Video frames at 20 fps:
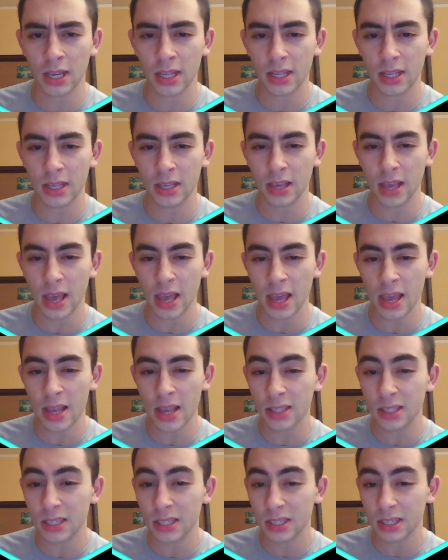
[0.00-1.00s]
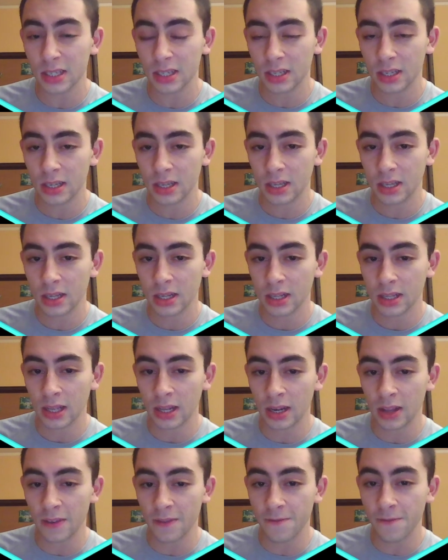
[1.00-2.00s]
Knight e8,
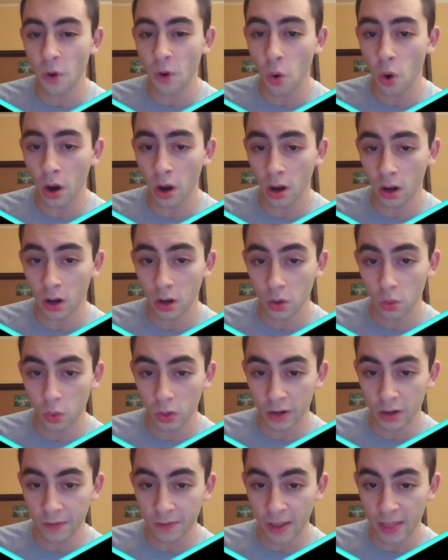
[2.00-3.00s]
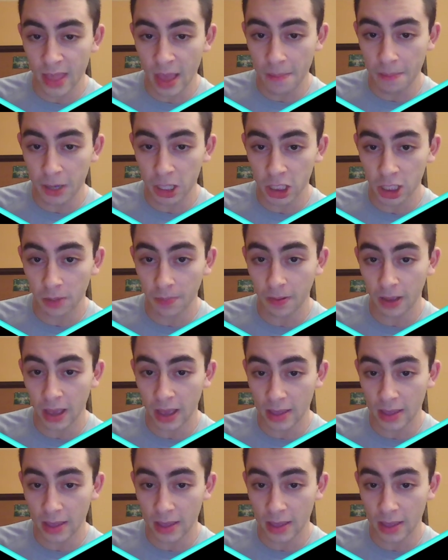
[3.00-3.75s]
knight e4 would defend that bishop,